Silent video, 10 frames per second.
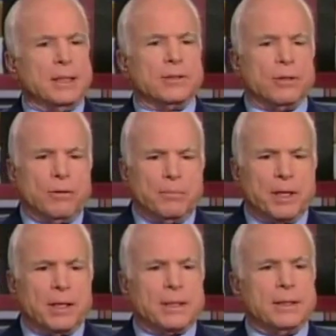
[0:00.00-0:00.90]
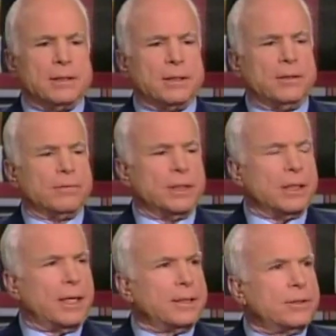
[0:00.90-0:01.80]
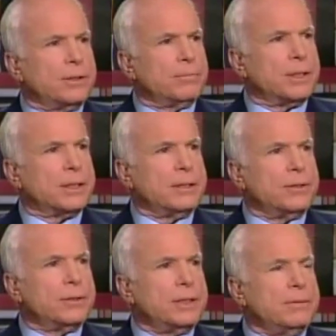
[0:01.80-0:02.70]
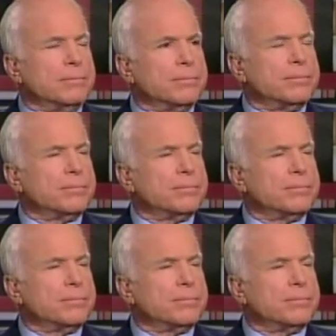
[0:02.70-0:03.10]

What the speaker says: so Americans can realize the American dream.